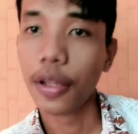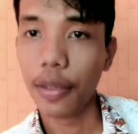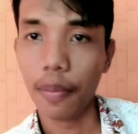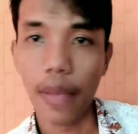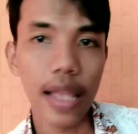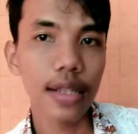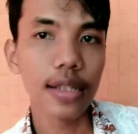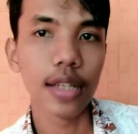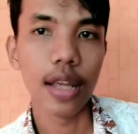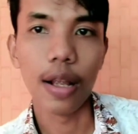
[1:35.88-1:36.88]

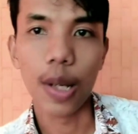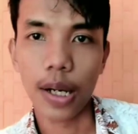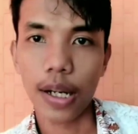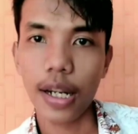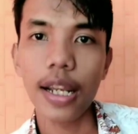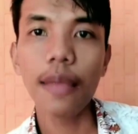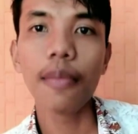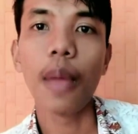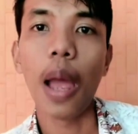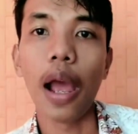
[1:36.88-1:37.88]
dimension,
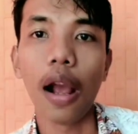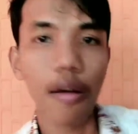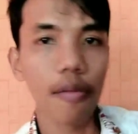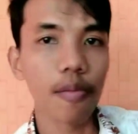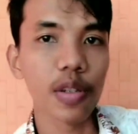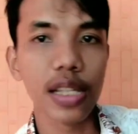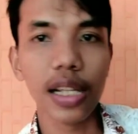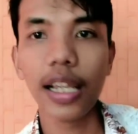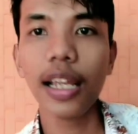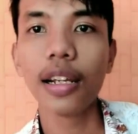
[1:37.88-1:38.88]
rhyme,
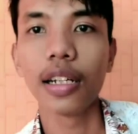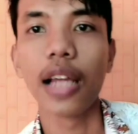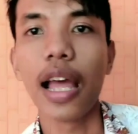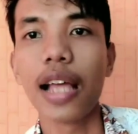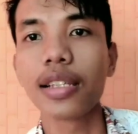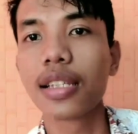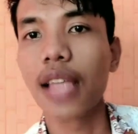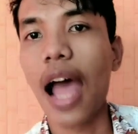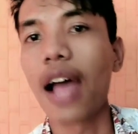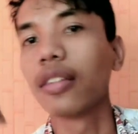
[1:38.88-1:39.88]
composing lyric and
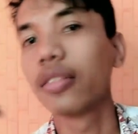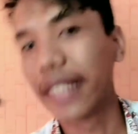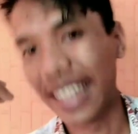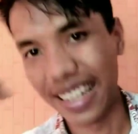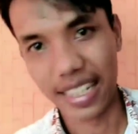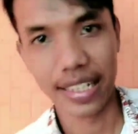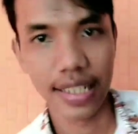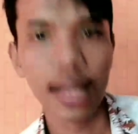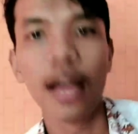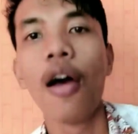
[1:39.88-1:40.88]

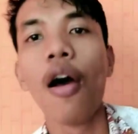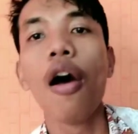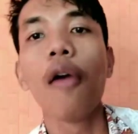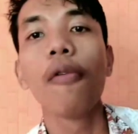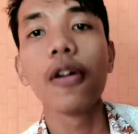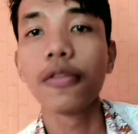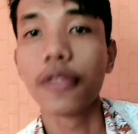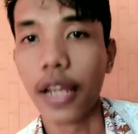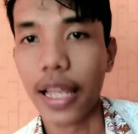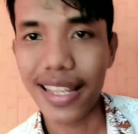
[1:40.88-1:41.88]
stanzas.
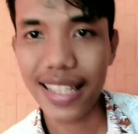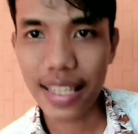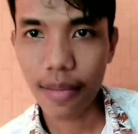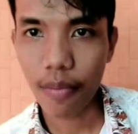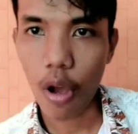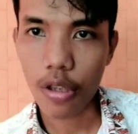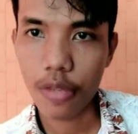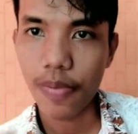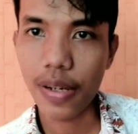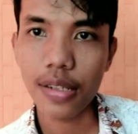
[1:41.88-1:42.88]
Poetry is the
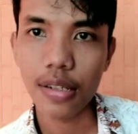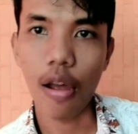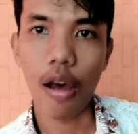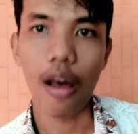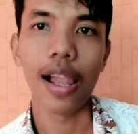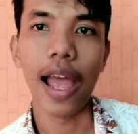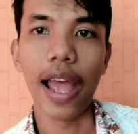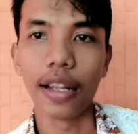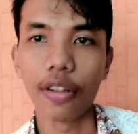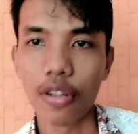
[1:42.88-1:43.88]
most personal
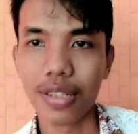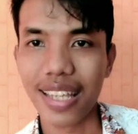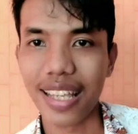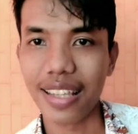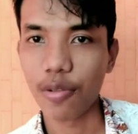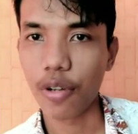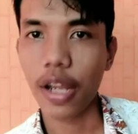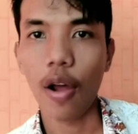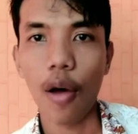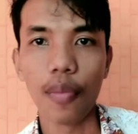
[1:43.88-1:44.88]
and
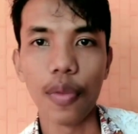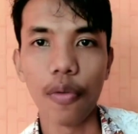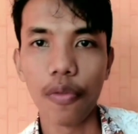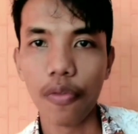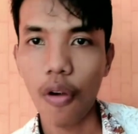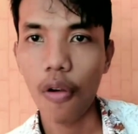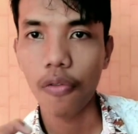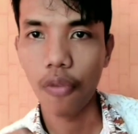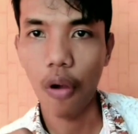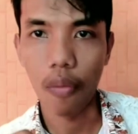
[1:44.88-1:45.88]
concentrate of the four
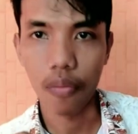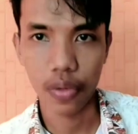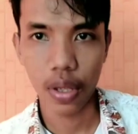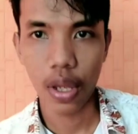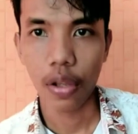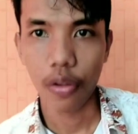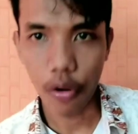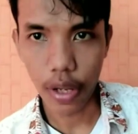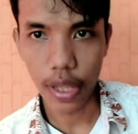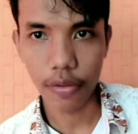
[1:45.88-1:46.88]
forms,
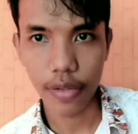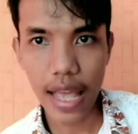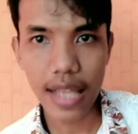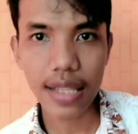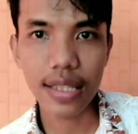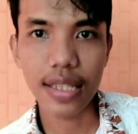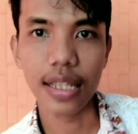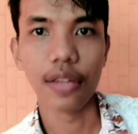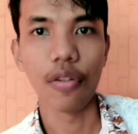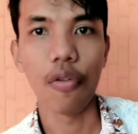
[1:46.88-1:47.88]
no
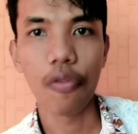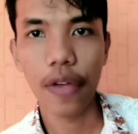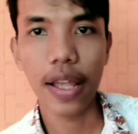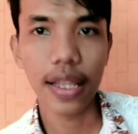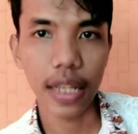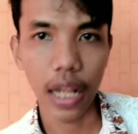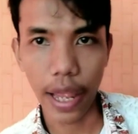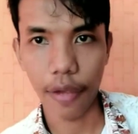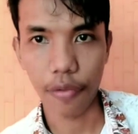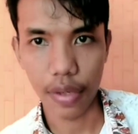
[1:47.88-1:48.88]
redundancy, no fatigue
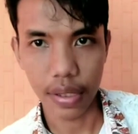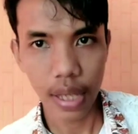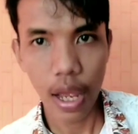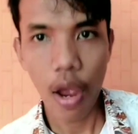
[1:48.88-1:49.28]
language.